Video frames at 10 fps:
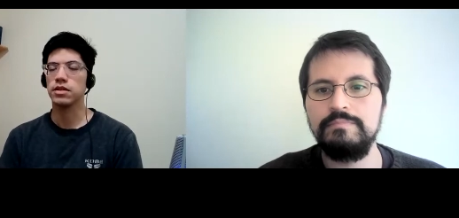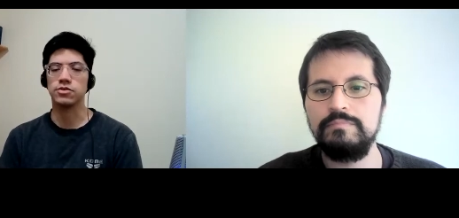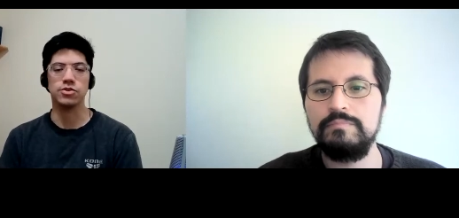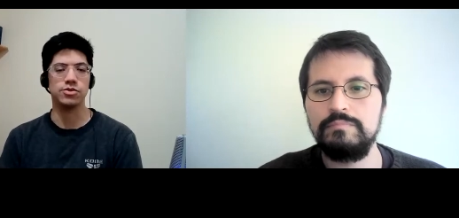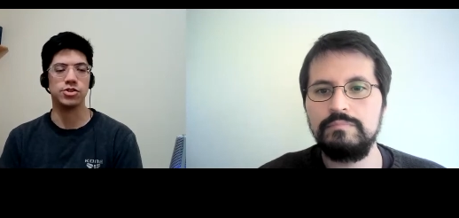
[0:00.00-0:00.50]

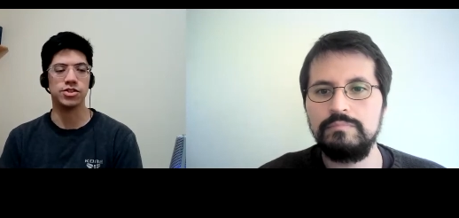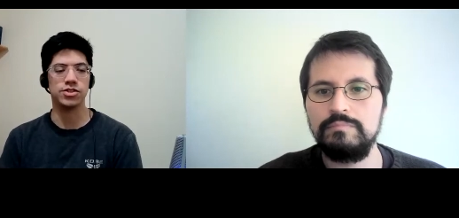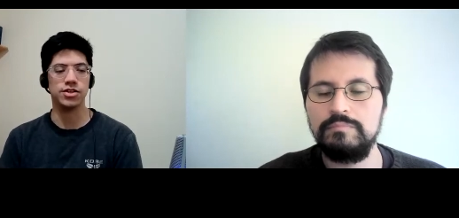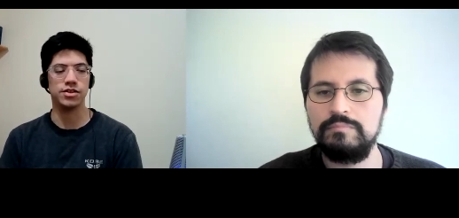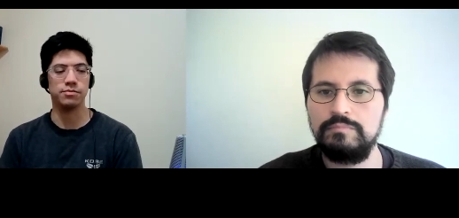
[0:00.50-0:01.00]
Speaker 1: so
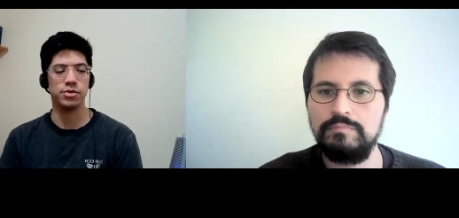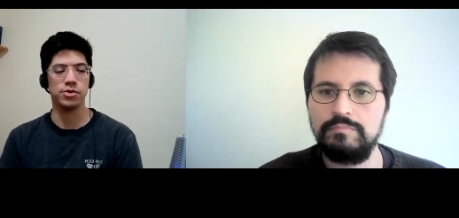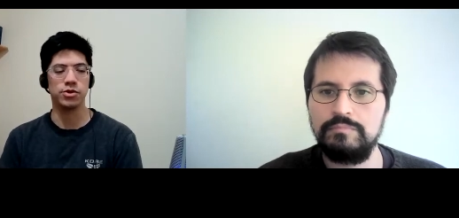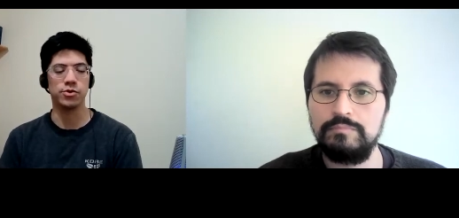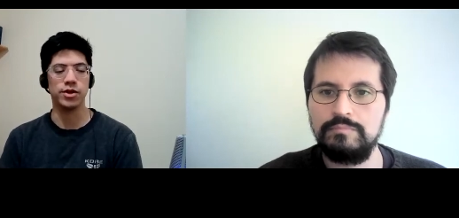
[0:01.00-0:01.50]
just a
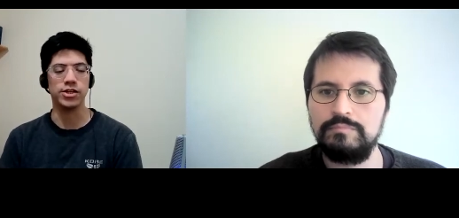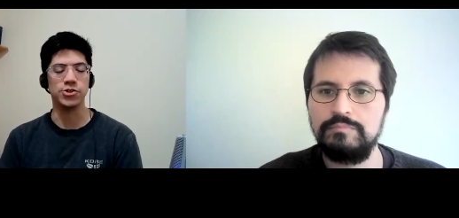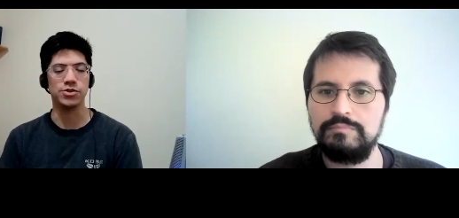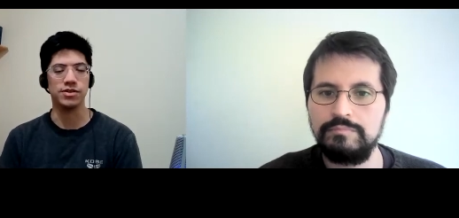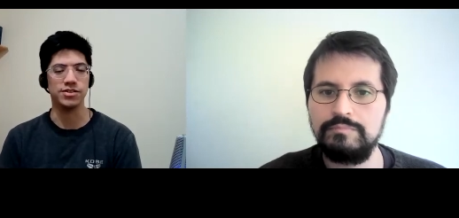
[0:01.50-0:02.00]
pure
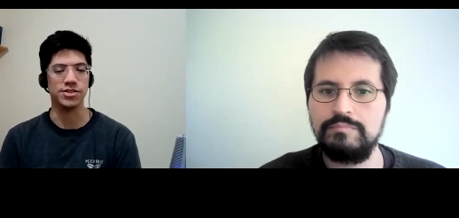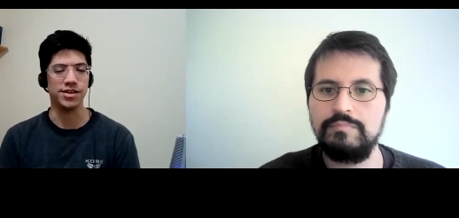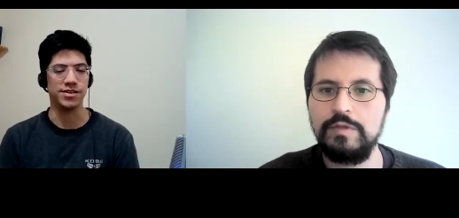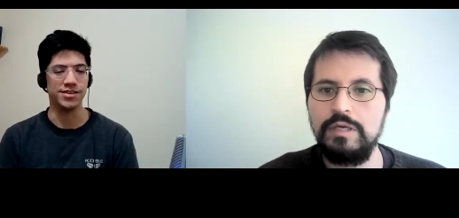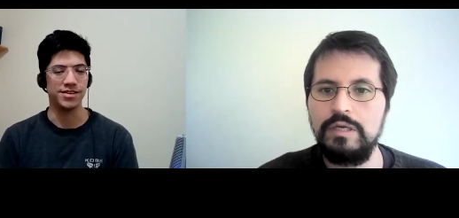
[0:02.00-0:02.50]
correlation, let's
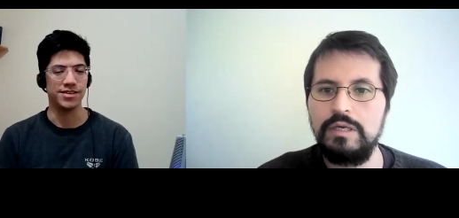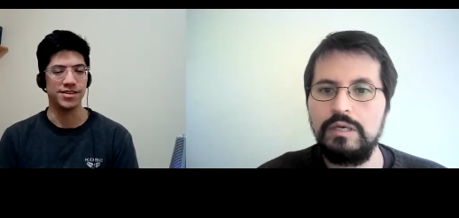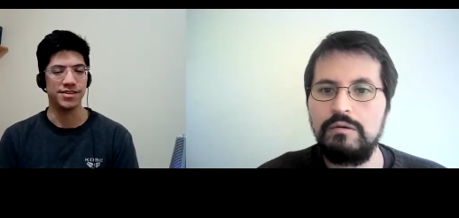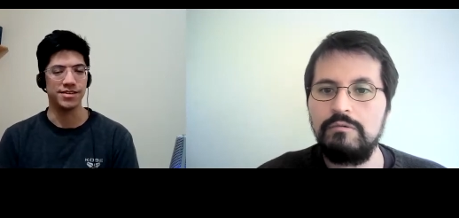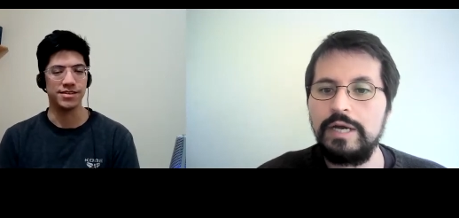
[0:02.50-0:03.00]
say.
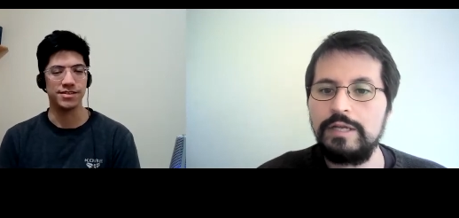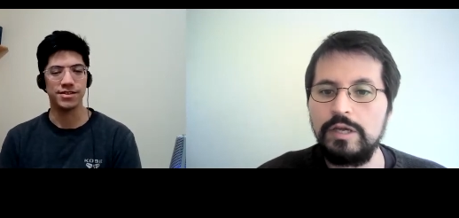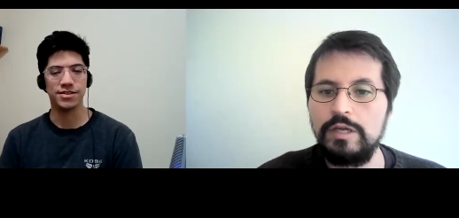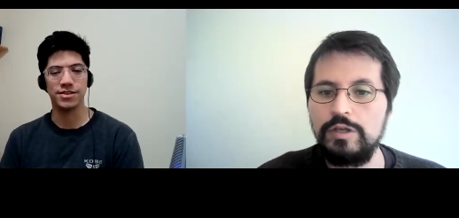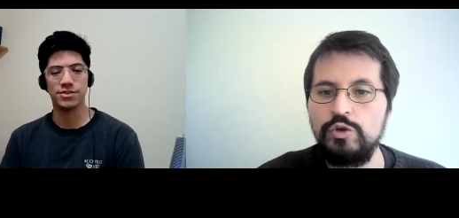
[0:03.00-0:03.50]

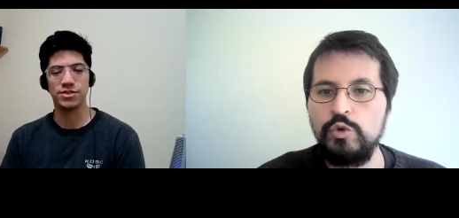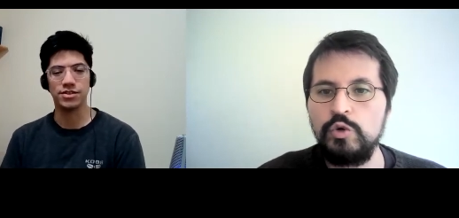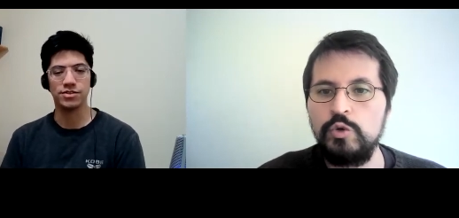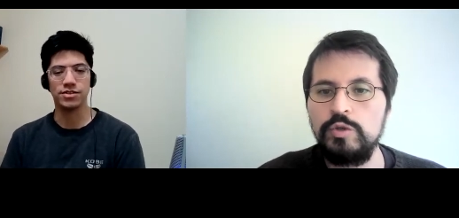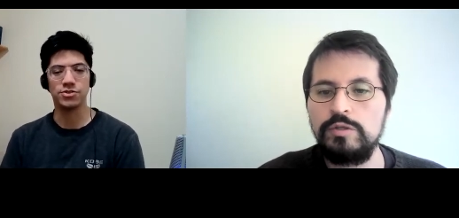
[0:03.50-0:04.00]
Speaker 2: Right. That,
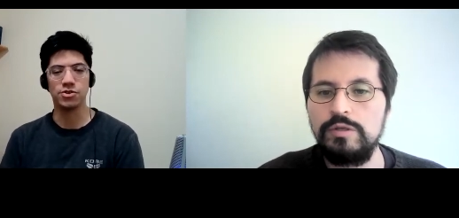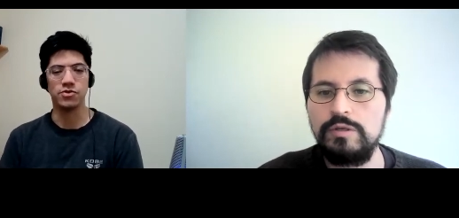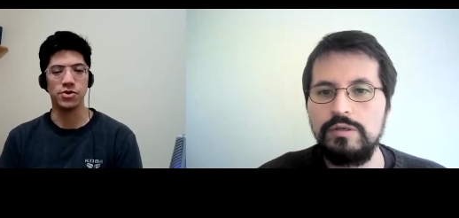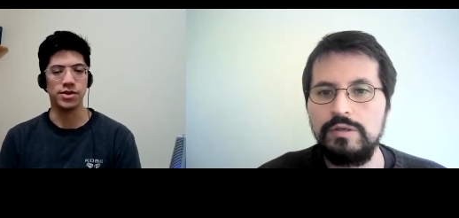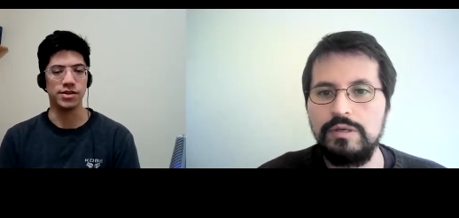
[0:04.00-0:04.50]
that, could, that's your
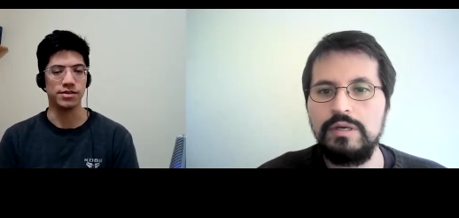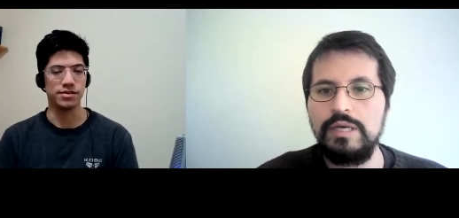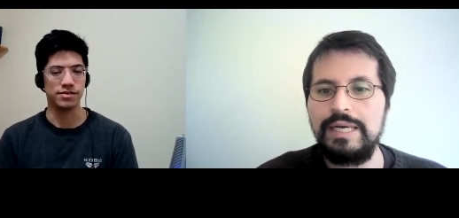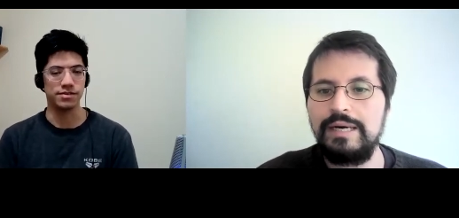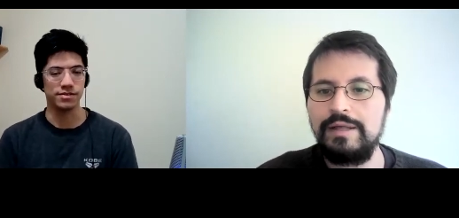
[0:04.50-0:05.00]
view.
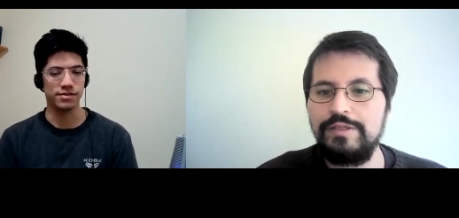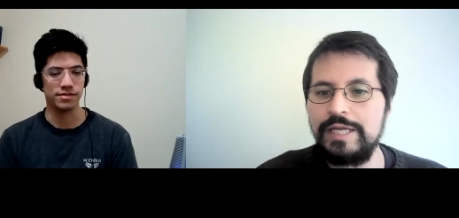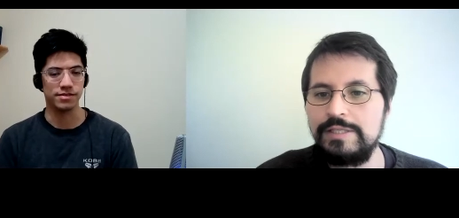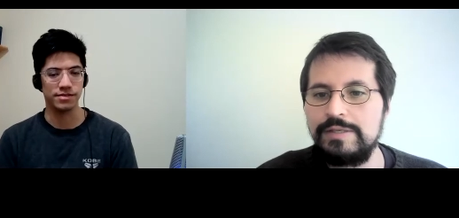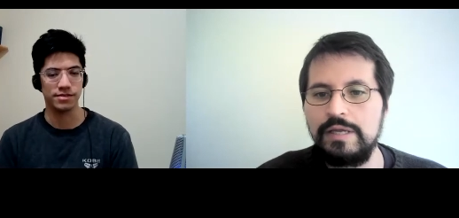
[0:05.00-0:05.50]
Uh,
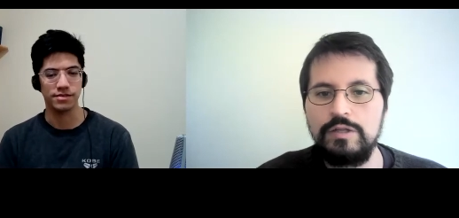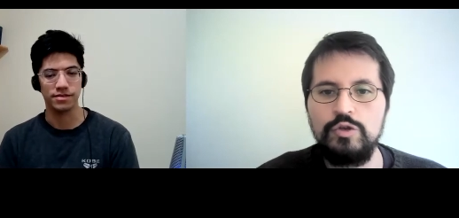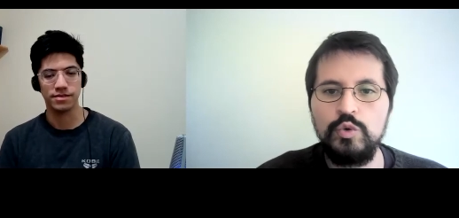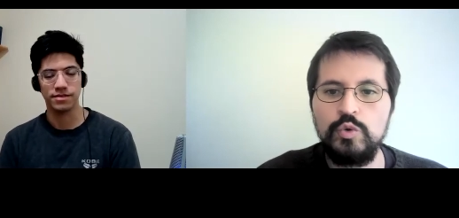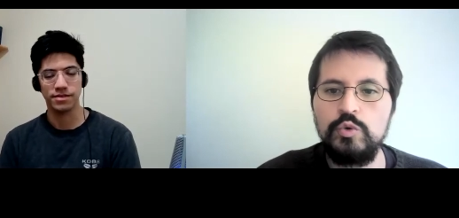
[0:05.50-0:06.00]
that
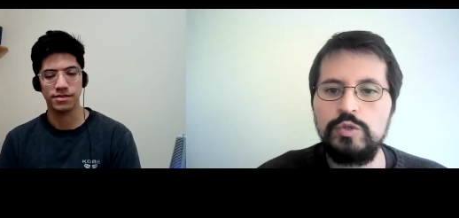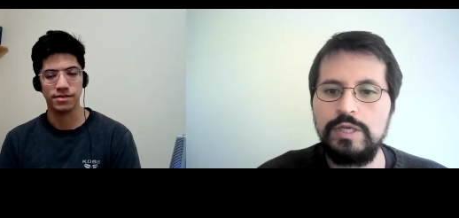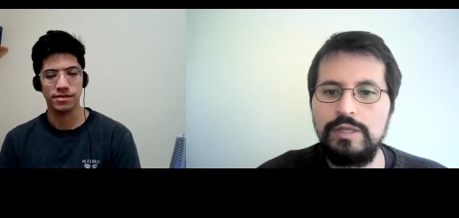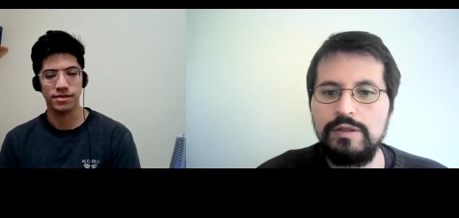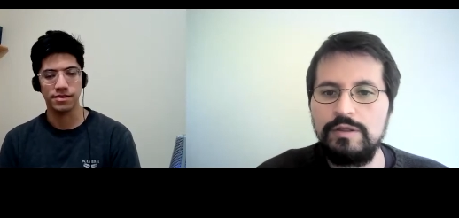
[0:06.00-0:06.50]
said, you could,
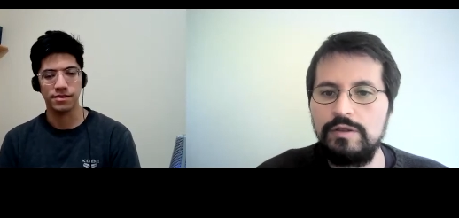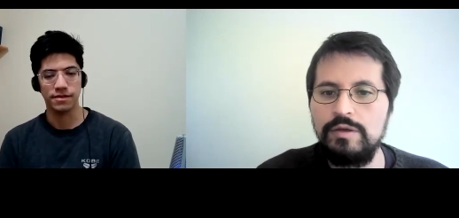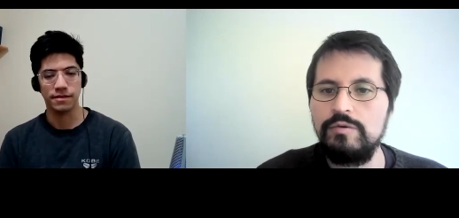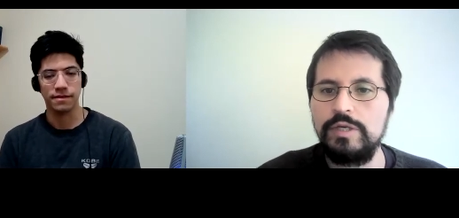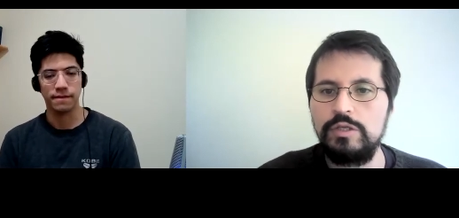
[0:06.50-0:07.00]
in
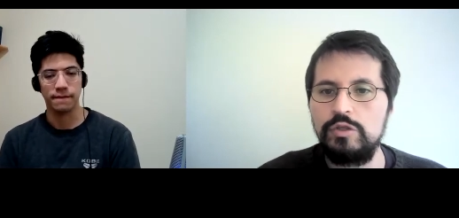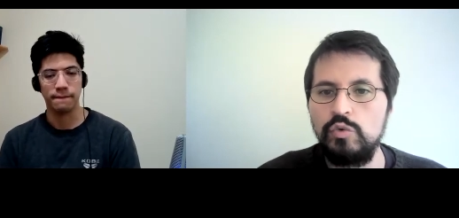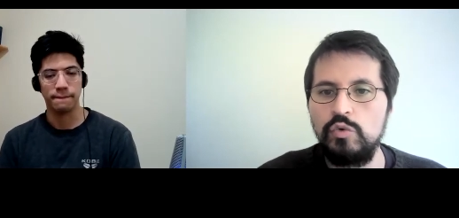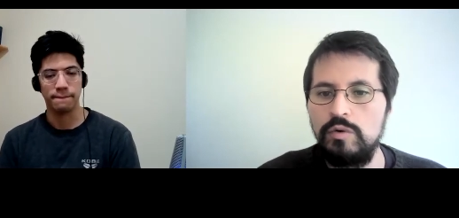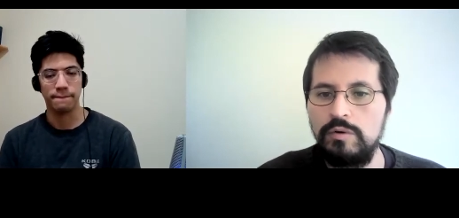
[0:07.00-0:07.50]
theory,
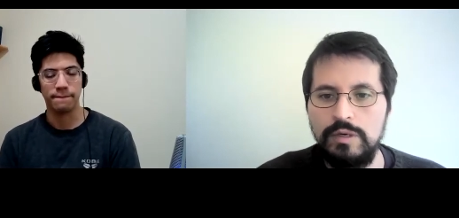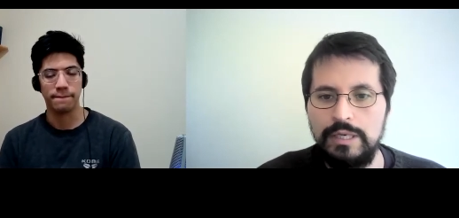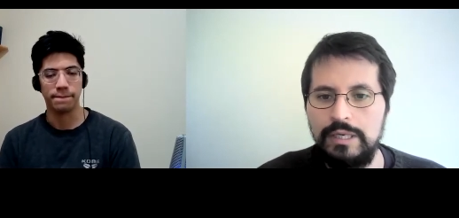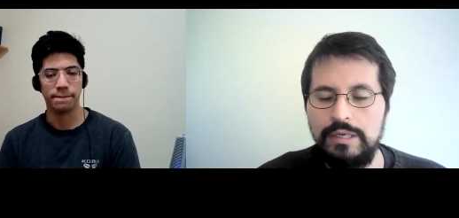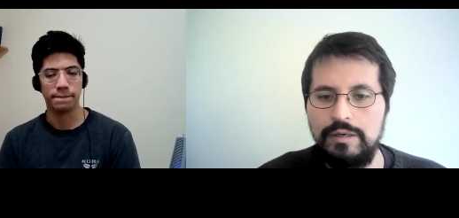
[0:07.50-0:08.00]
do
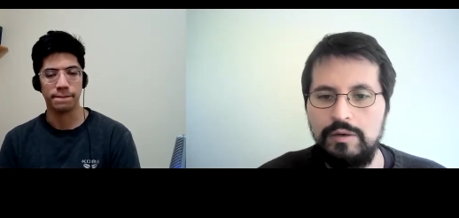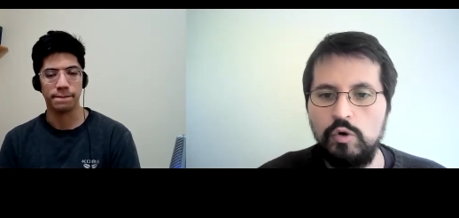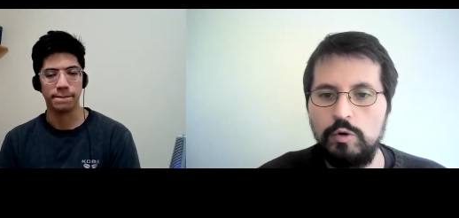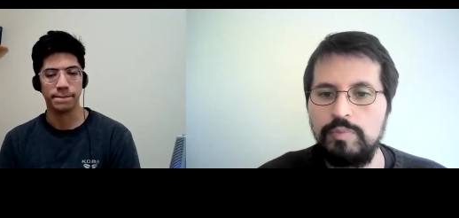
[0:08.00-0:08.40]
uh, or